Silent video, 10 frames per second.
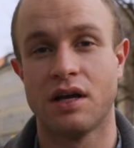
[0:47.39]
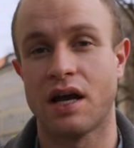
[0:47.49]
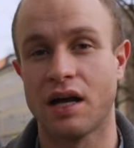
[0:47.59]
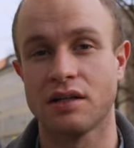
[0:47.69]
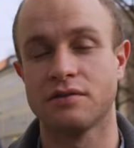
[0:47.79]

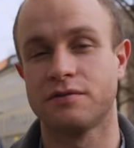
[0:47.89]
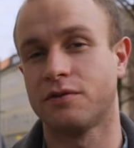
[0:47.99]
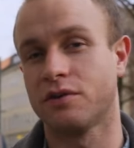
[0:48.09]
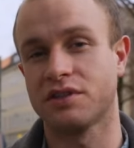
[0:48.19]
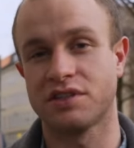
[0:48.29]
and
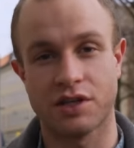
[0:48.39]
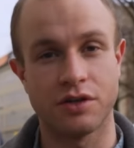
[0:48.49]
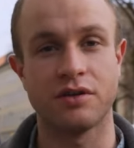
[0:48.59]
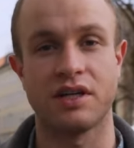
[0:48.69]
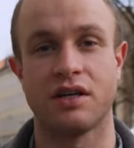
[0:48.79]
for the
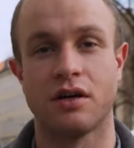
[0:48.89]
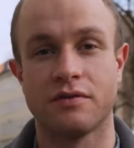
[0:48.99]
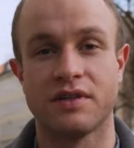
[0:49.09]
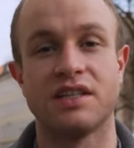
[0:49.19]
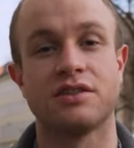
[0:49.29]
security
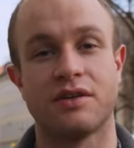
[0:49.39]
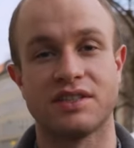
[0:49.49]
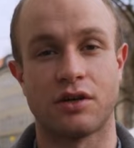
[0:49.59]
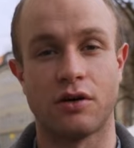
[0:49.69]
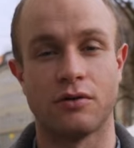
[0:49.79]
of NATO
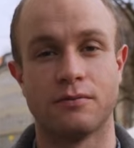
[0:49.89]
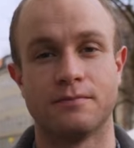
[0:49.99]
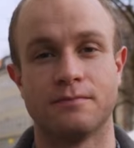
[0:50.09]
as a whole.